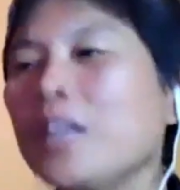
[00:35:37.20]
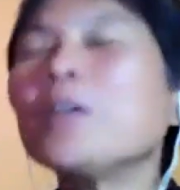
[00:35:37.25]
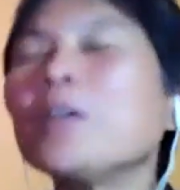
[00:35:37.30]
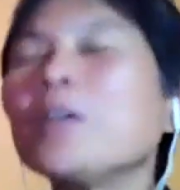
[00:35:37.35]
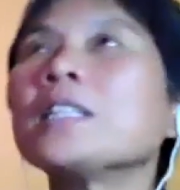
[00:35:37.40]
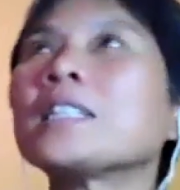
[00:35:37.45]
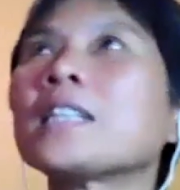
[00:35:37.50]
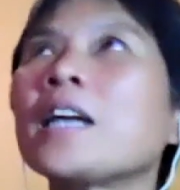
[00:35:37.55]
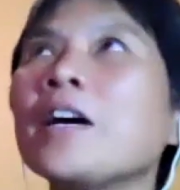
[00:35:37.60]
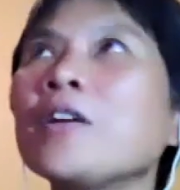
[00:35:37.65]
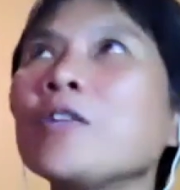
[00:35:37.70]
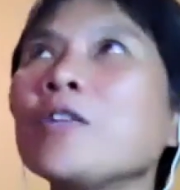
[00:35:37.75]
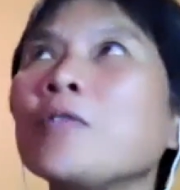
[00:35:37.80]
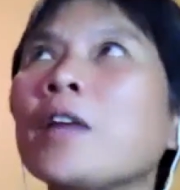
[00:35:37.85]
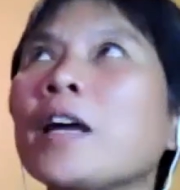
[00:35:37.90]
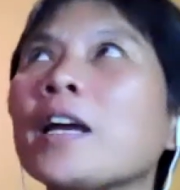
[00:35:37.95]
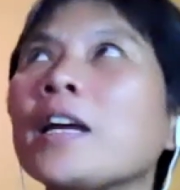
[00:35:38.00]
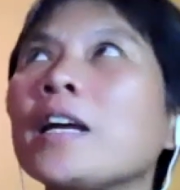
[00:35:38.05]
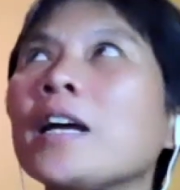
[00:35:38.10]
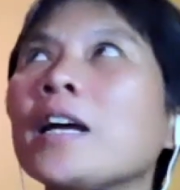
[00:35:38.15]
It's kind of
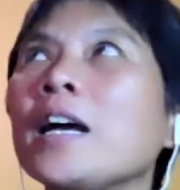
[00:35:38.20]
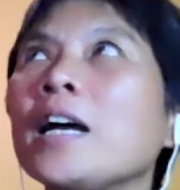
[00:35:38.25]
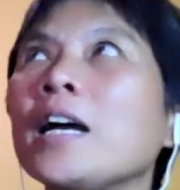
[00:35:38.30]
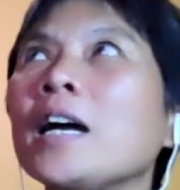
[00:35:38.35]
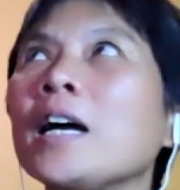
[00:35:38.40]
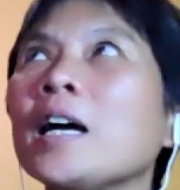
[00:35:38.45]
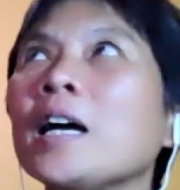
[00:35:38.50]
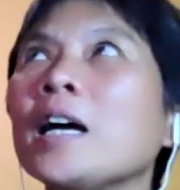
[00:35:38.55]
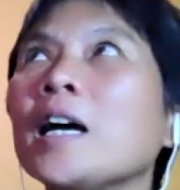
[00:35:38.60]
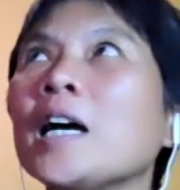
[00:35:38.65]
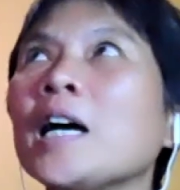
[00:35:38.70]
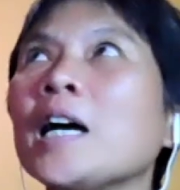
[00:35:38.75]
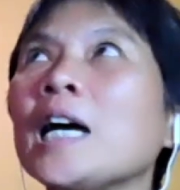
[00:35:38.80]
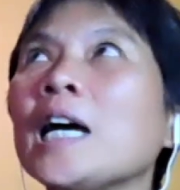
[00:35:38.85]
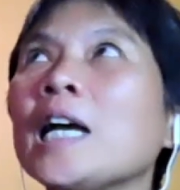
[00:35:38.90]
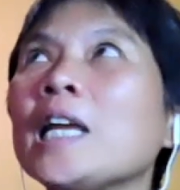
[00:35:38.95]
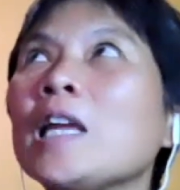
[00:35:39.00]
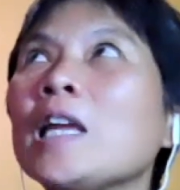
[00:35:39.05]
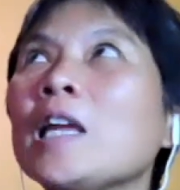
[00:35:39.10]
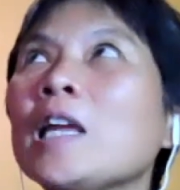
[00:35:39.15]
like
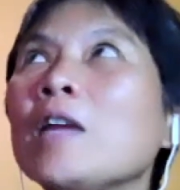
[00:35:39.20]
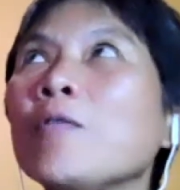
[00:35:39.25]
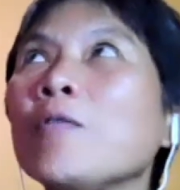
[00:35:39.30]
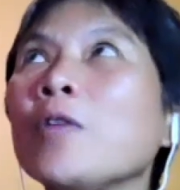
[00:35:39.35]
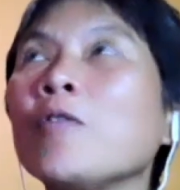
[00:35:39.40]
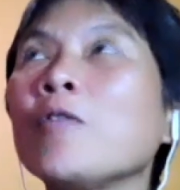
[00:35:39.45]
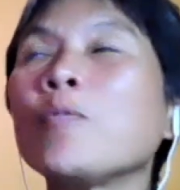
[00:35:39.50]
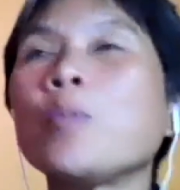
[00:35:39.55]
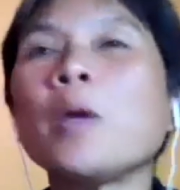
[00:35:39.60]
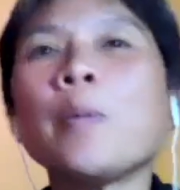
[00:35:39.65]
if